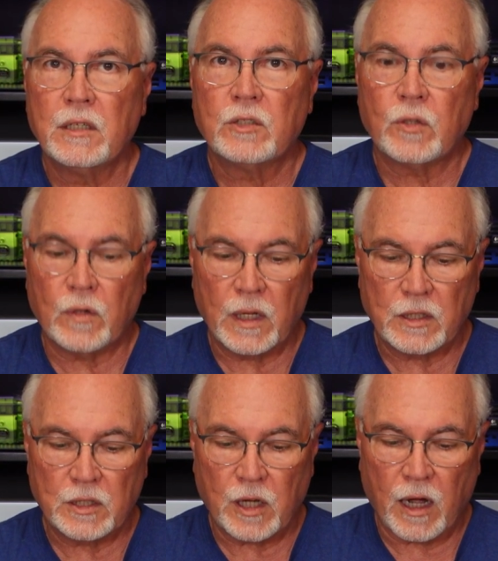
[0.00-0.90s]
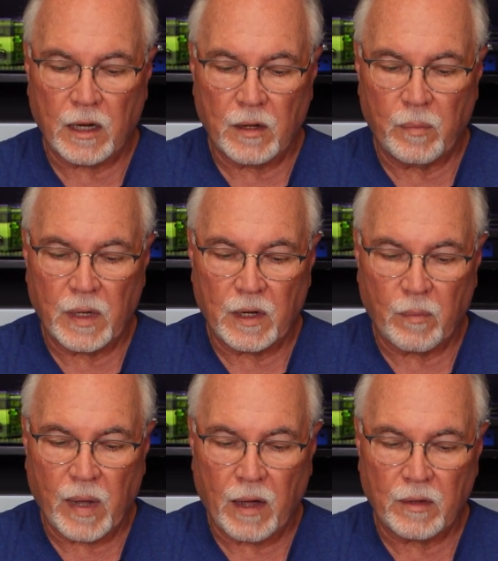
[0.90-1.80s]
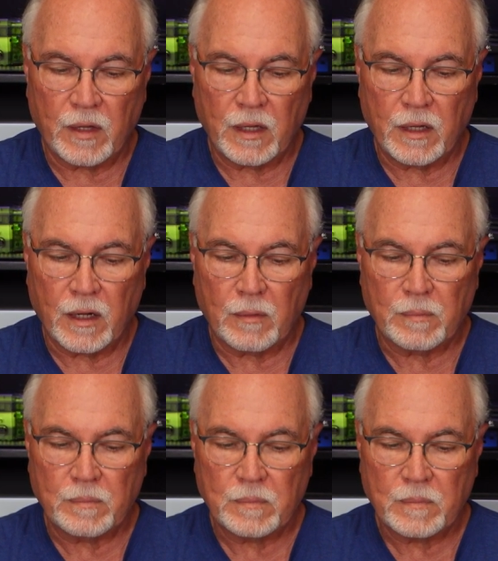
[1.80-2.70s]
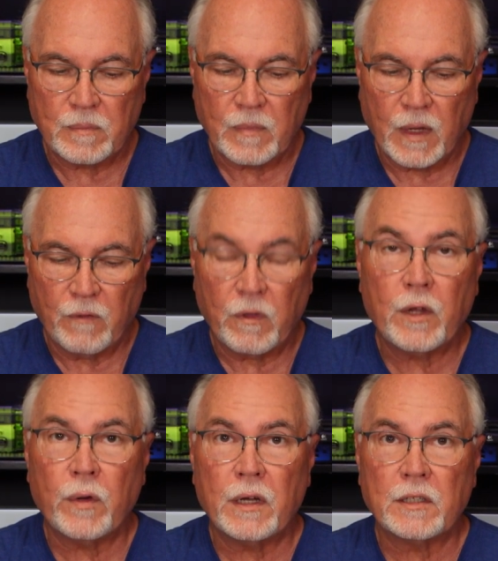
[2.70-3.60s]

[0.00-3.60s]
So let's talk a bit about the figurine